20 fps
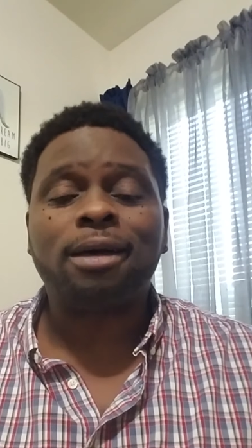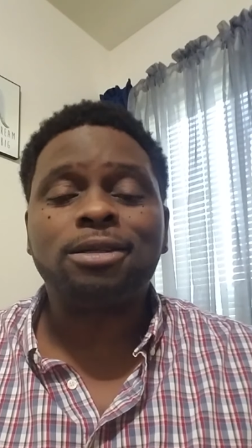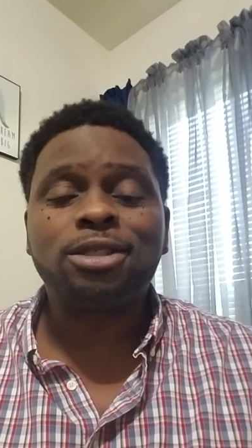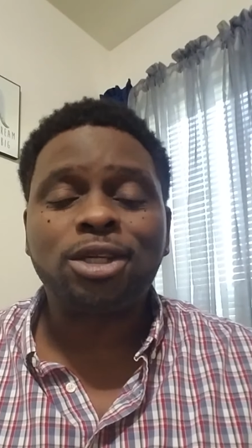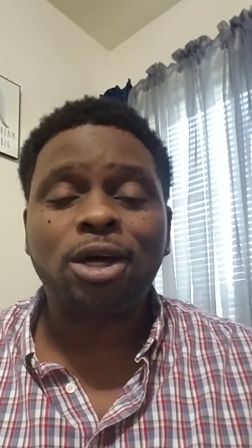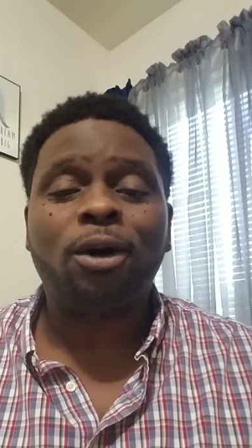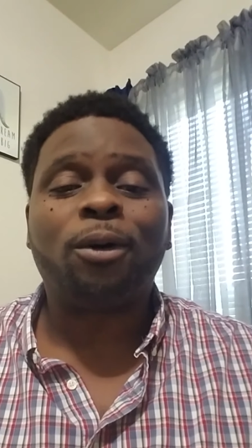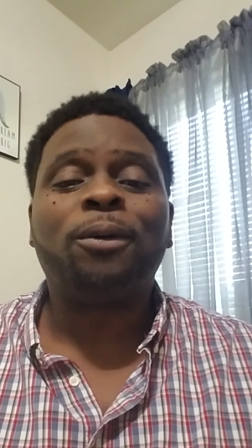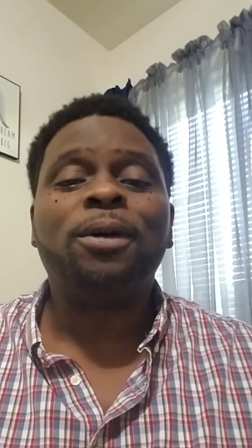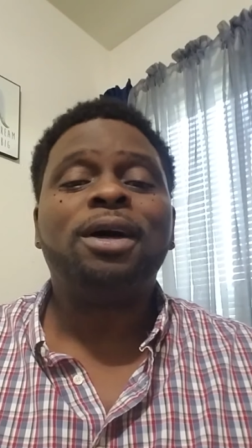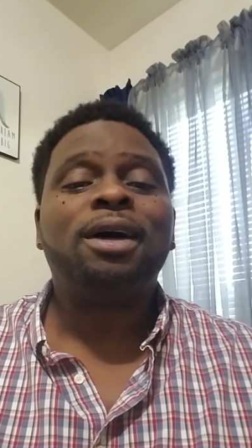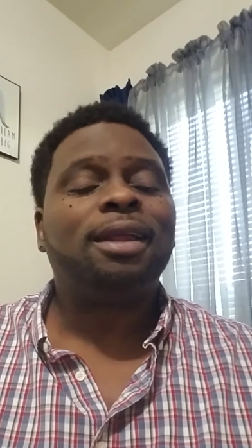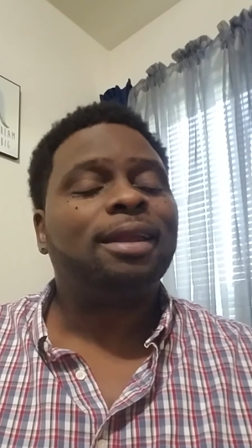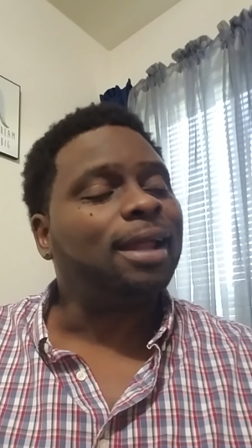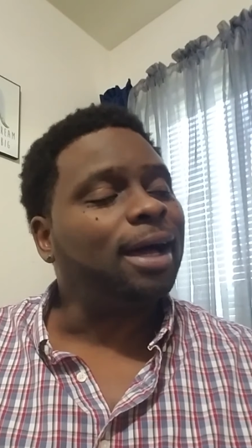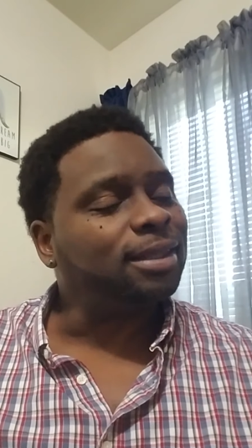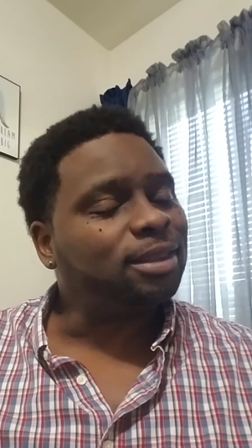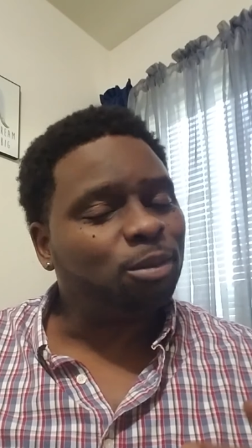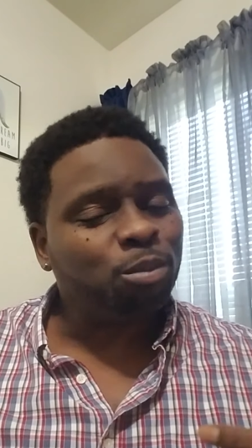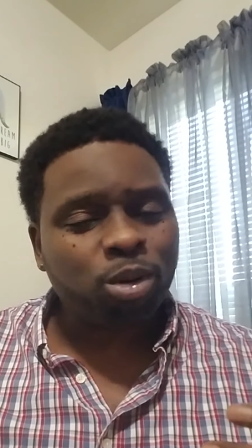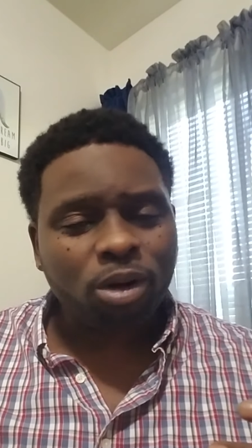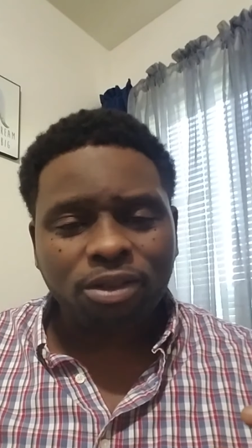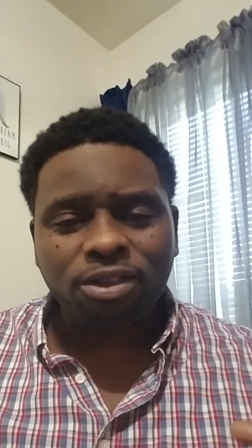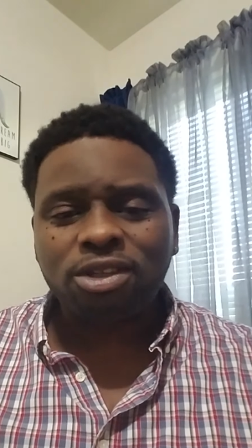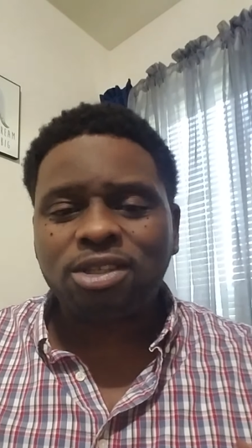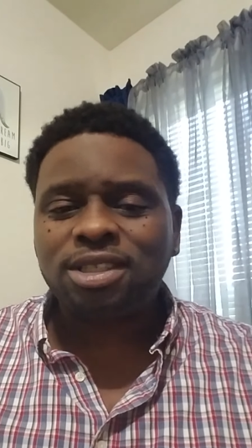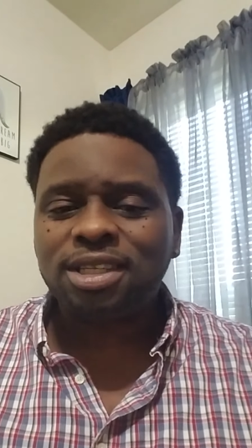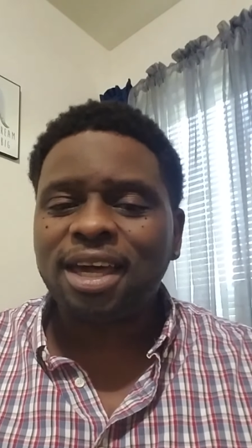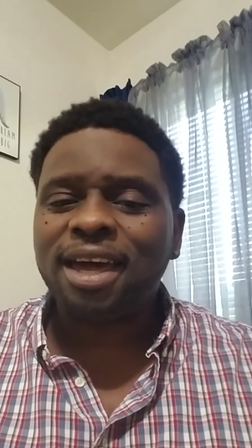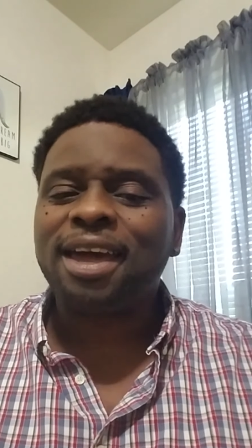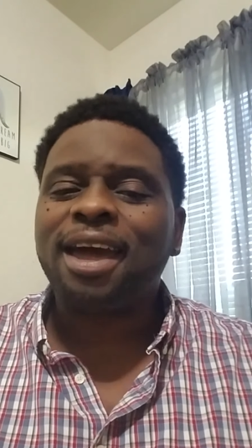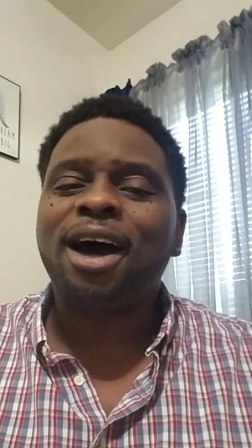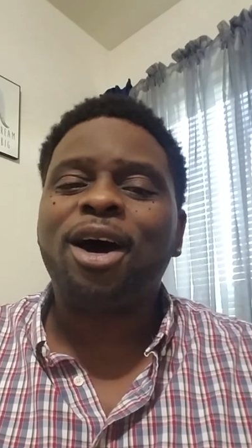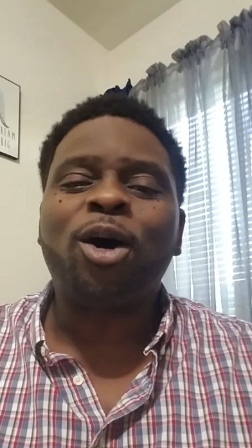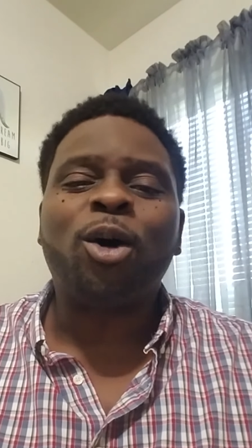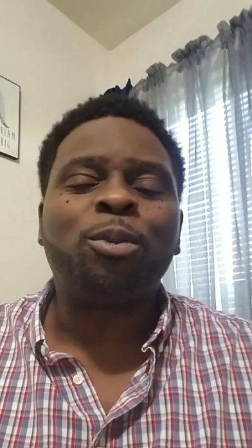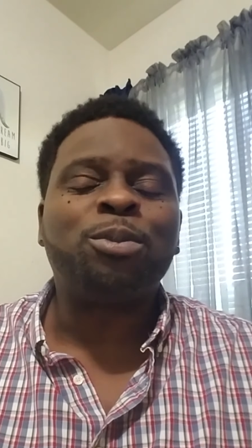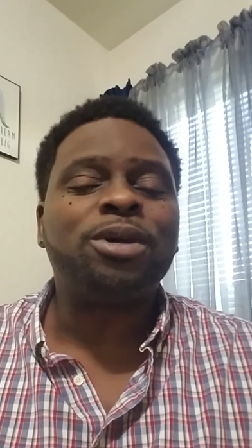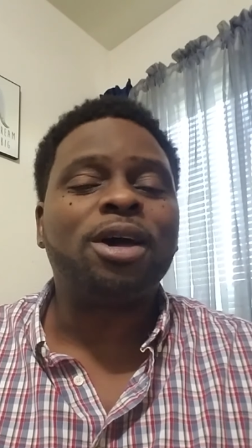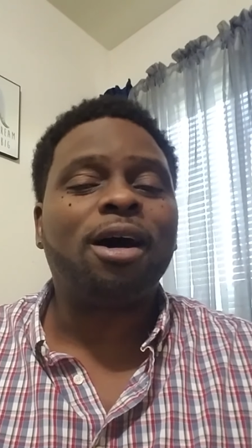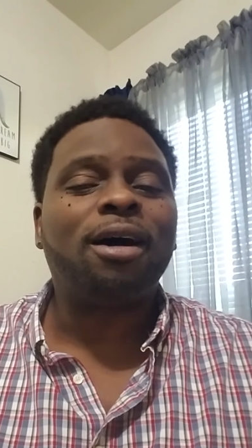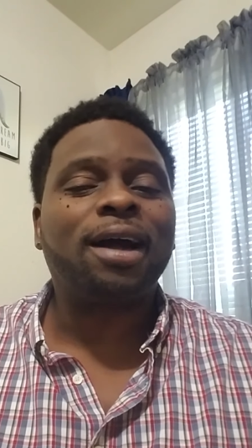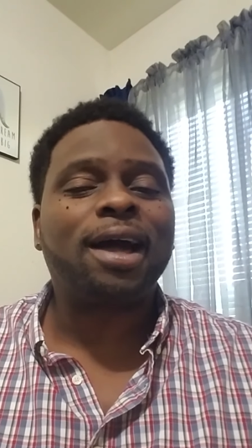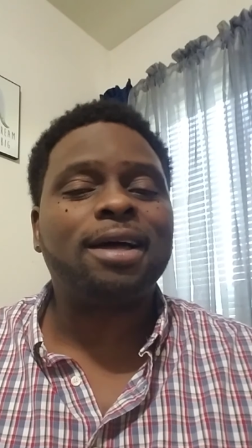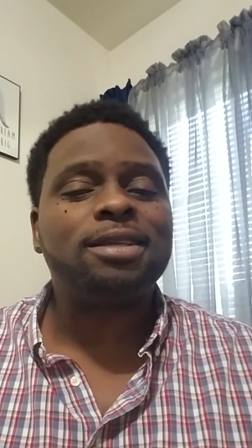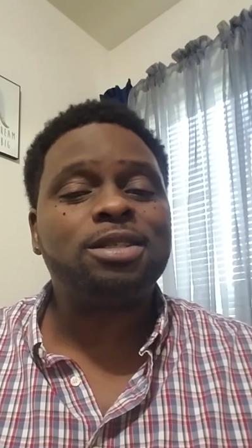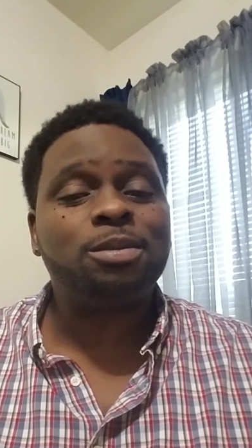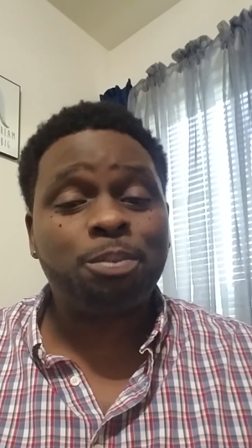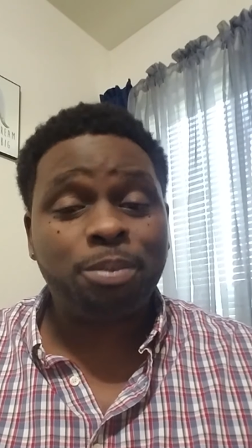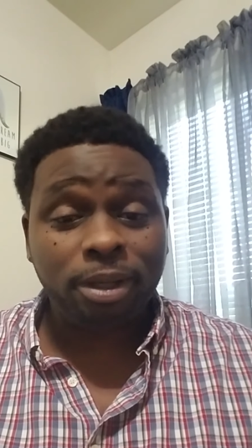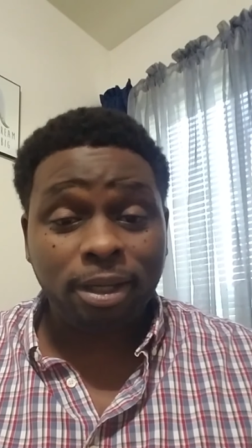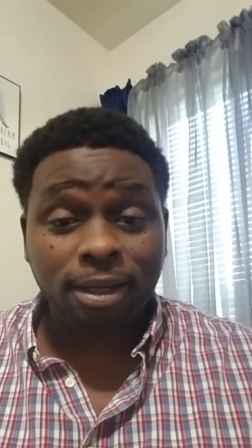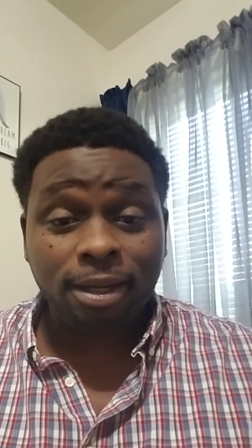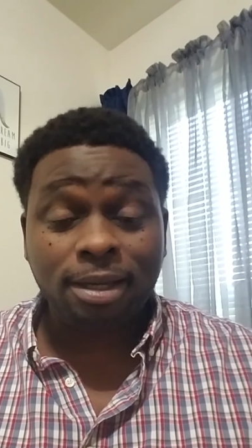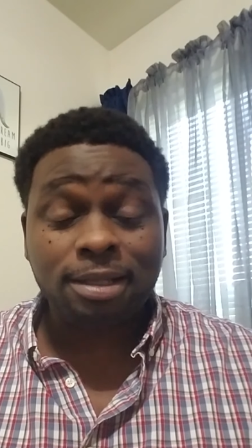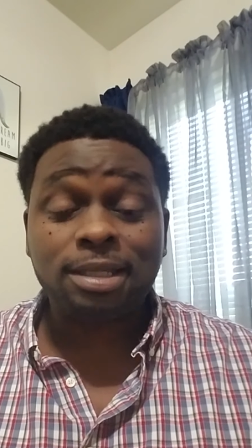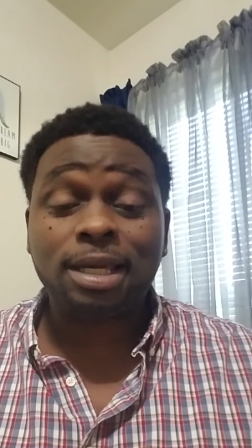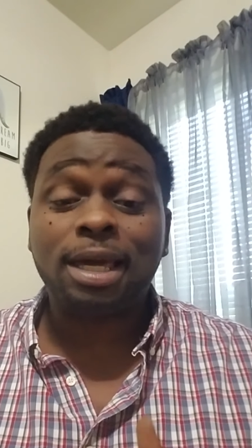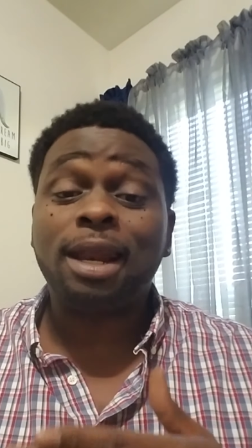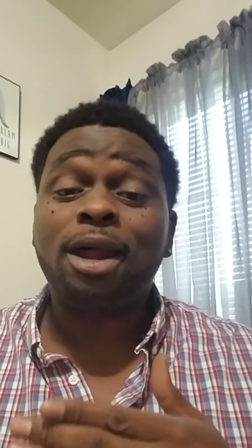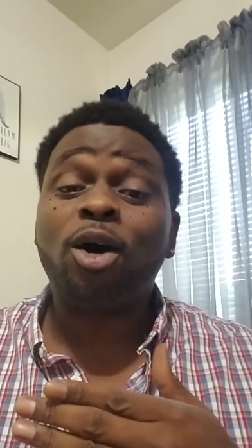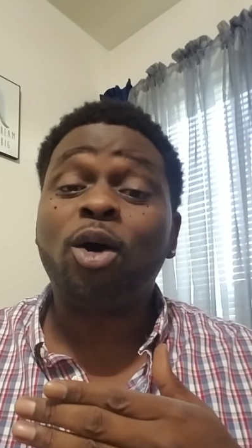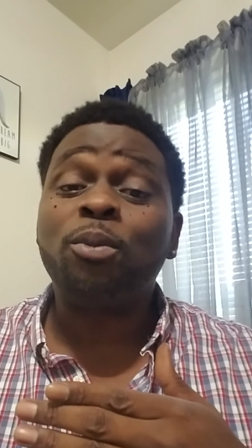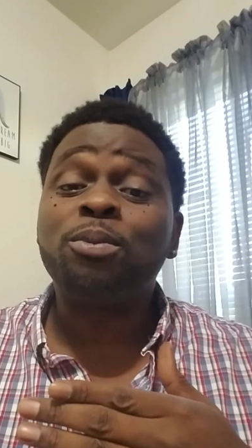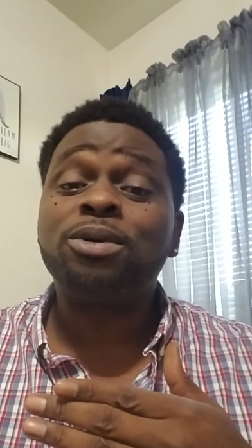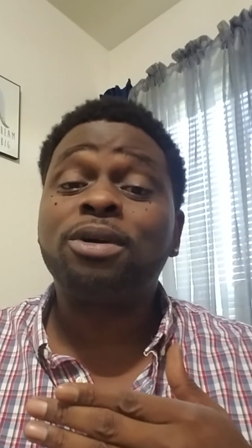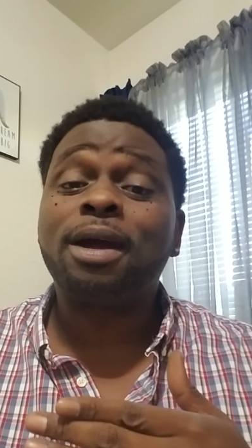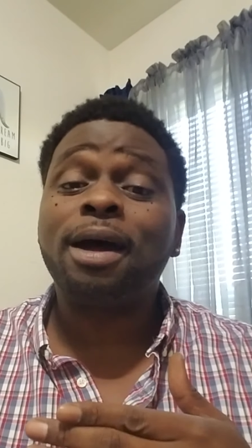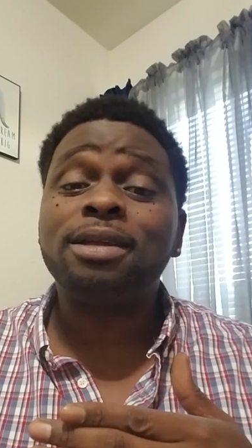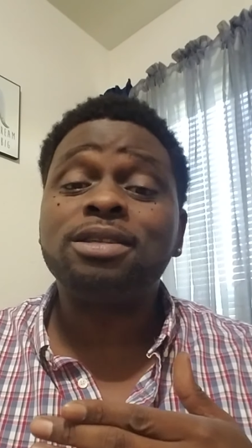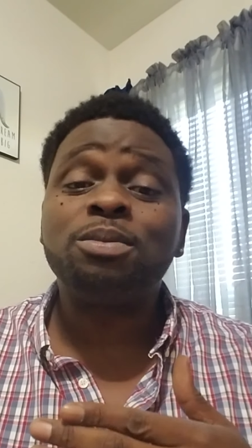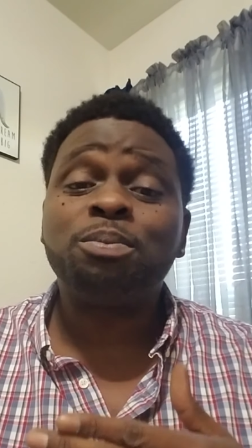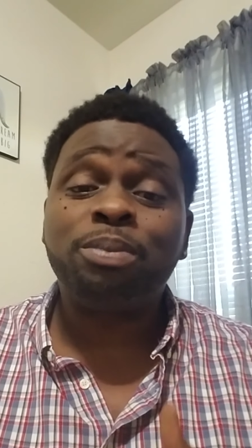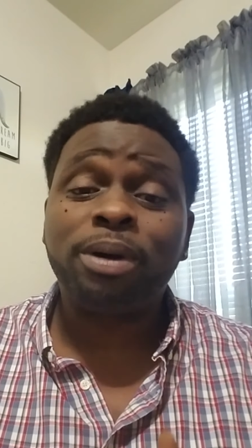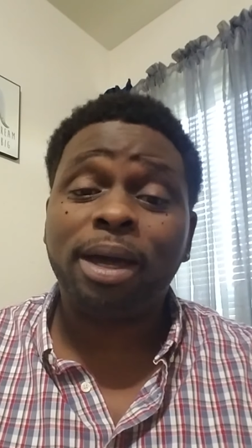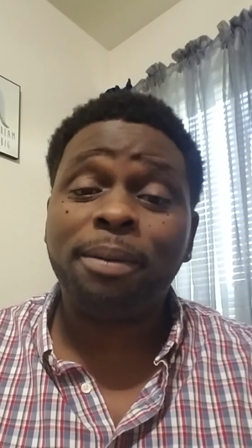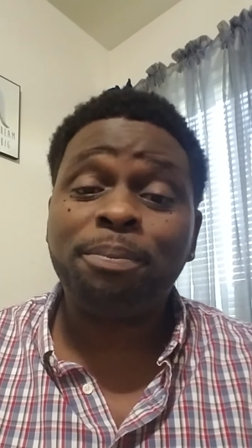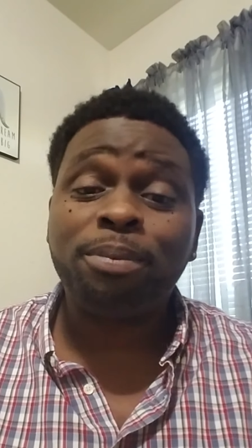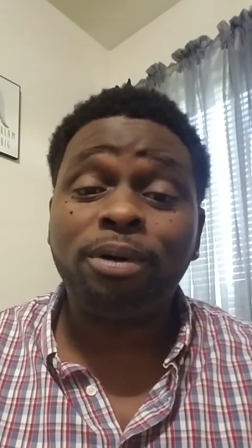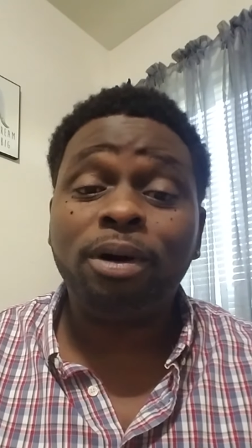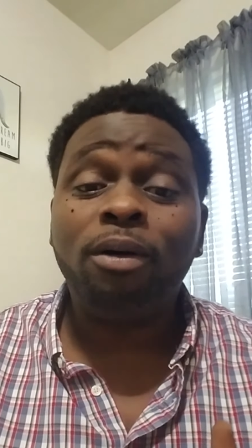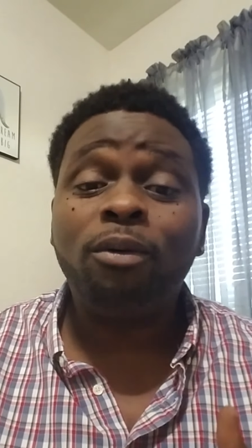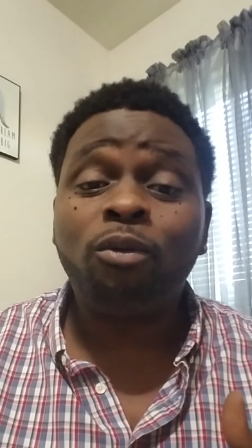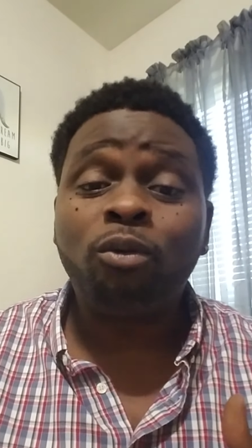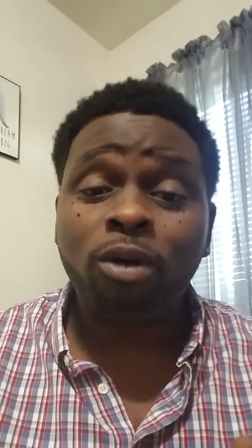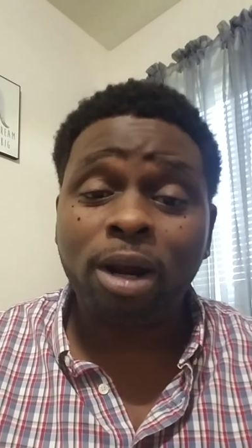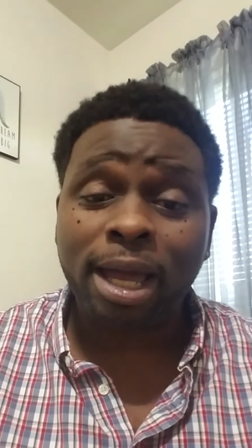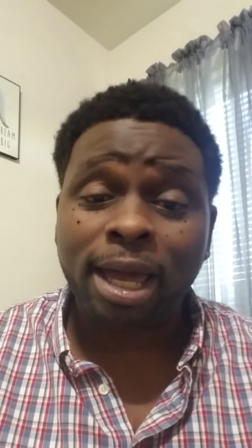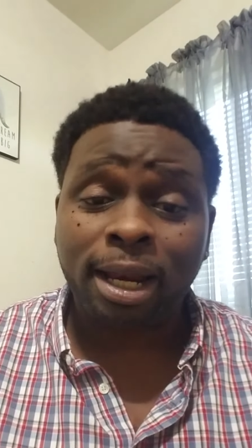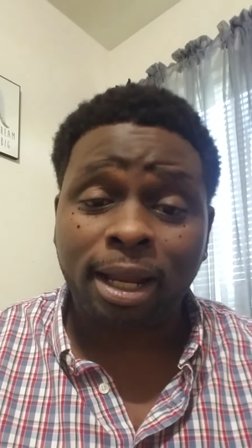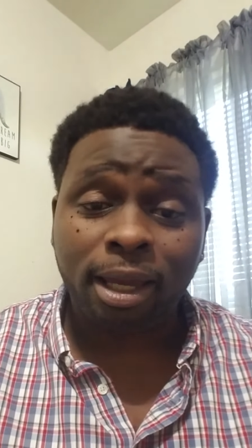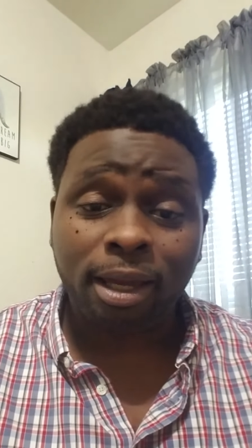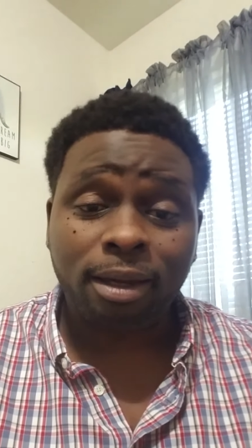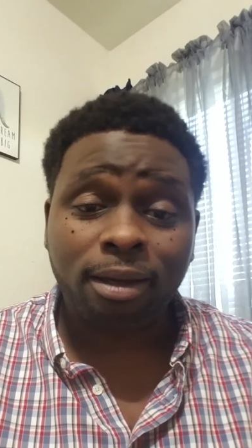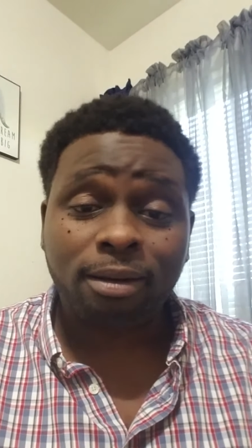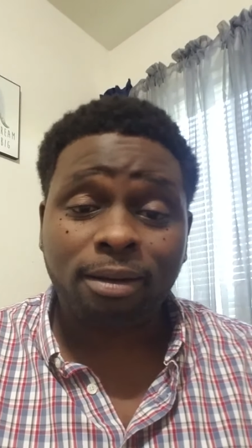So, like the brothers say, I hope y'all got your pens and I hope you got your paper ready.